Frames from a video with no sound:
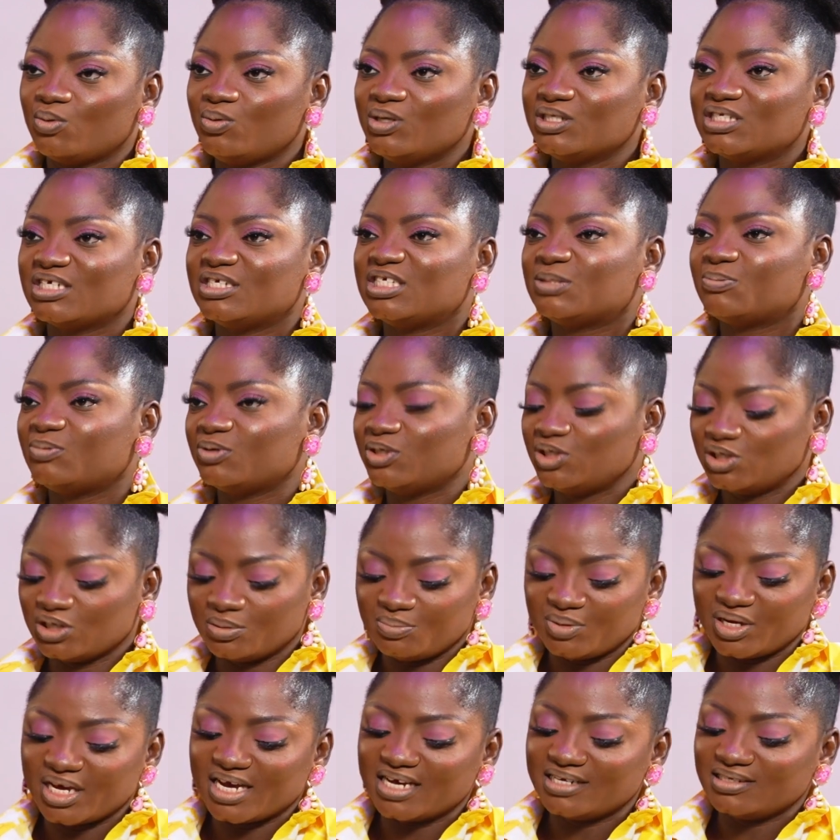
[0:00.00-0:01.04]
what was the
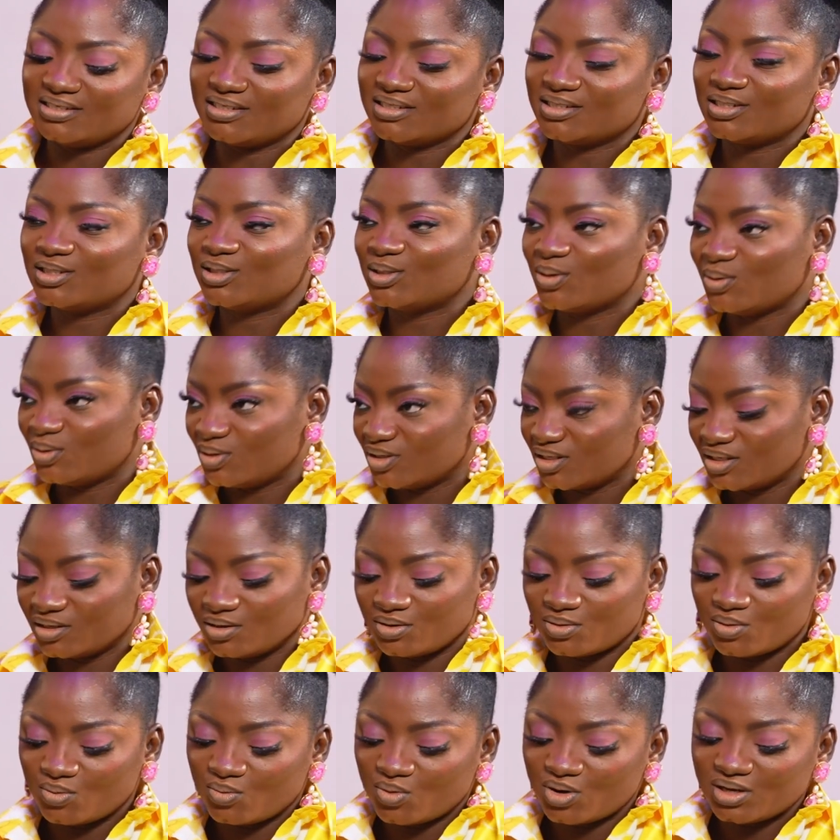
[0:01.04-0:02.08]
inspiration behind the
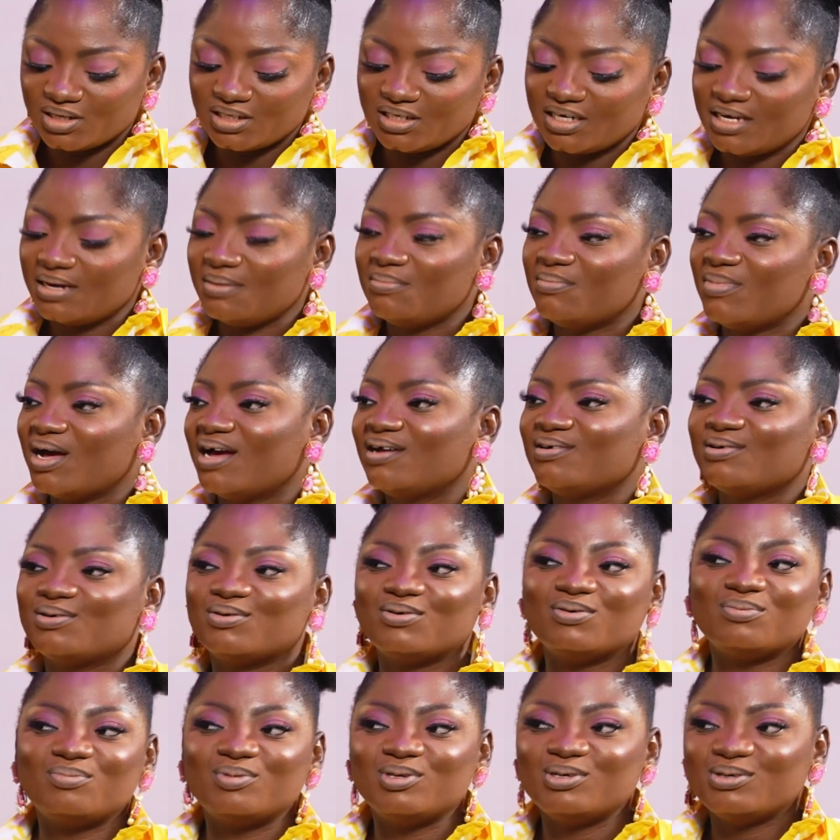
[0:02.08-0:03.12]
song One Day
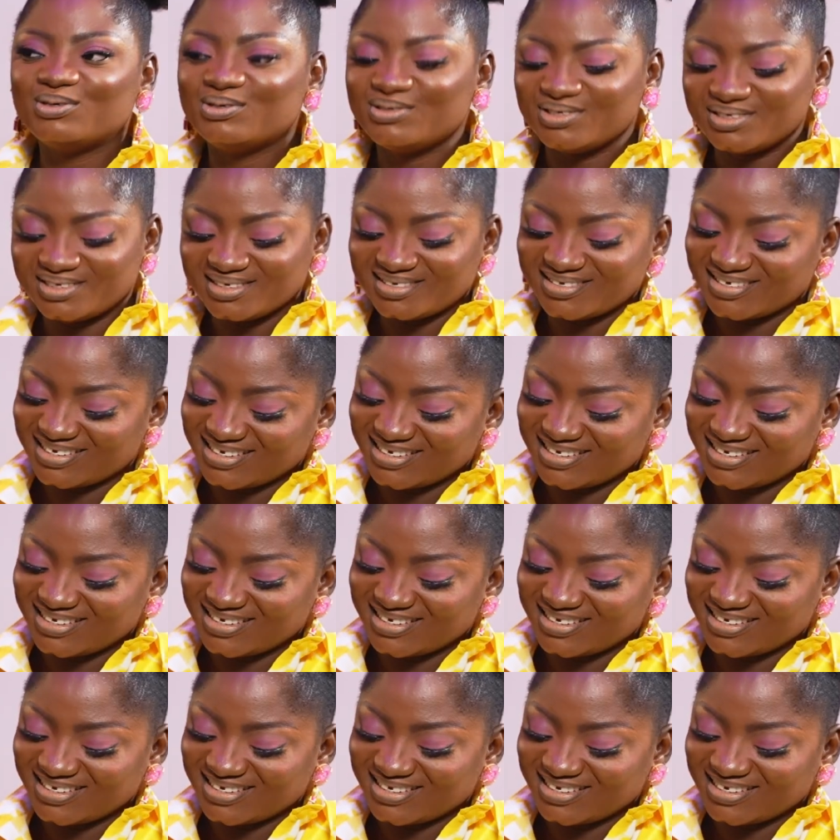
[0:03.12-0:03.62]
Mango Blue?